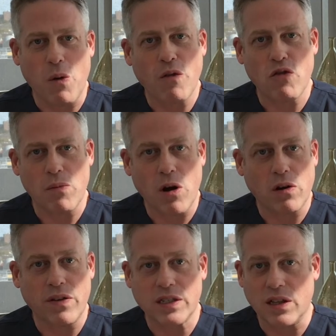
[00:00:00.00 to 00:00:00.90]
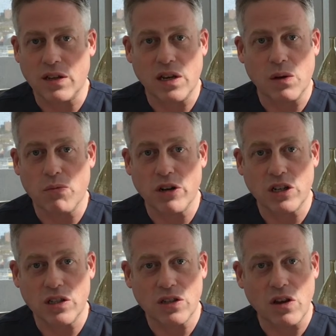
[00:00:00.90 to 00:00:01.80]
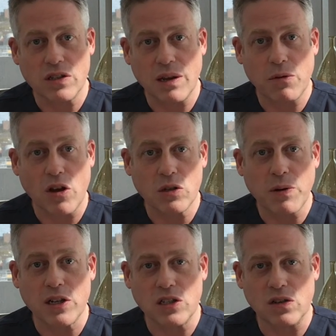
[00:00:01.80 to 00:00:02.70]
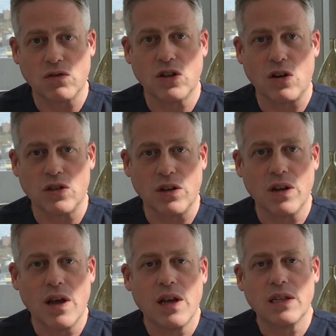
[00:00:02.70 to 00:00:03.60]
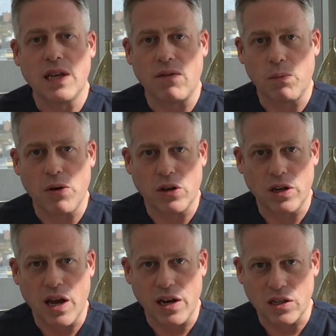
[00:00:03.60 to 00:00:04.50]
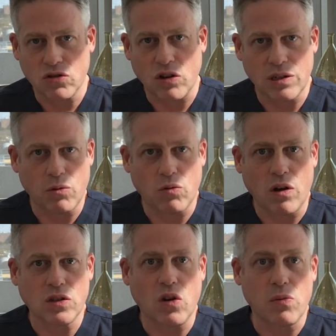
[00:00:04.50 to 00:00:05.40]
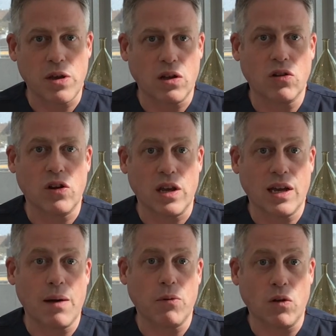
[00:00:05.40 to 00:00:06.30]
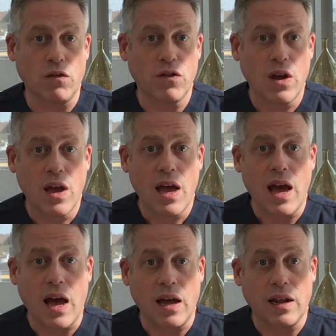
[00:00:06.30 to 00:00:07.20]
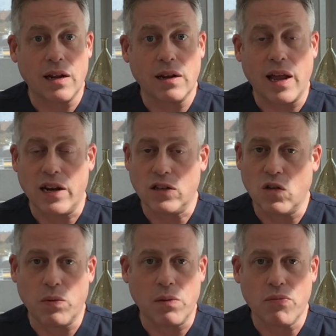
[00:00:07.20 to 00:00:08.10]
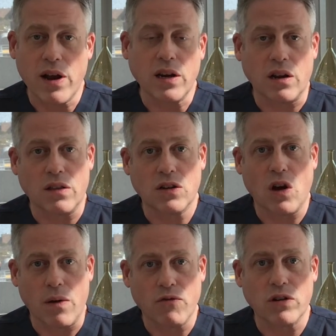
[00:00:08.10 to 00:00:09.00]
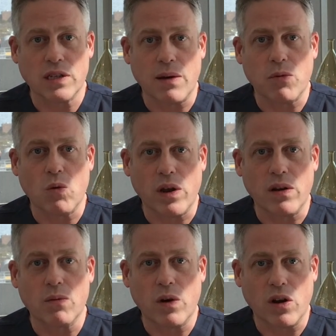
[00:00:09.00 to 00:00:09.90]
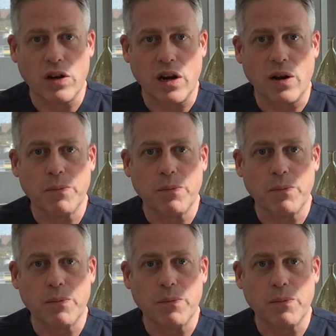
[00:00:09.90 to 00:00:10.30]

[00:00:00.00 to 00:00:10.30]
off for a microvascular decompression, and so some of those patients have chosen to have a percutaneous trigeminal rhizotomy, including a couple of ladies who've been pregnant at the time, for example, when I did it.